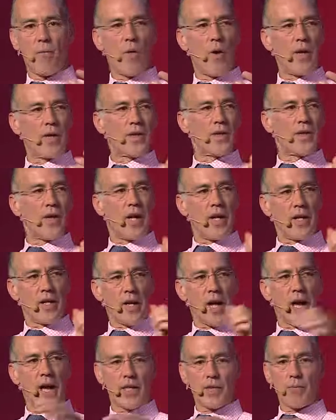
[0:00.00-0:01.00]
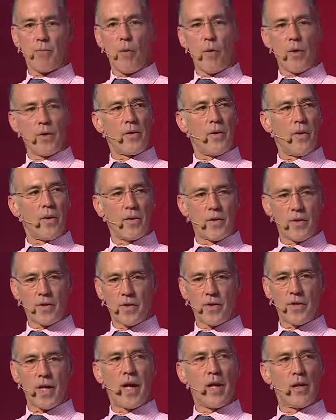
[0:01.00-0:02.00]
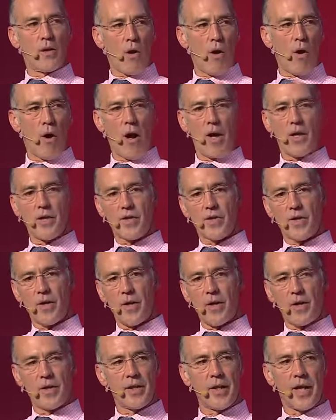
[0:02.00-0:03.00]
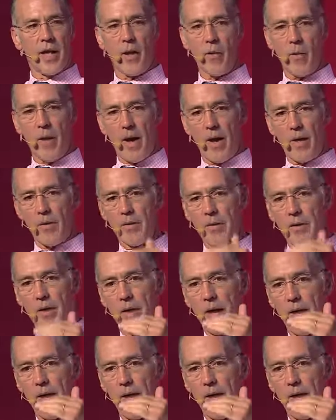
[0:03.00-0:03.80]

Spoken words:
one state and export those state laws to get around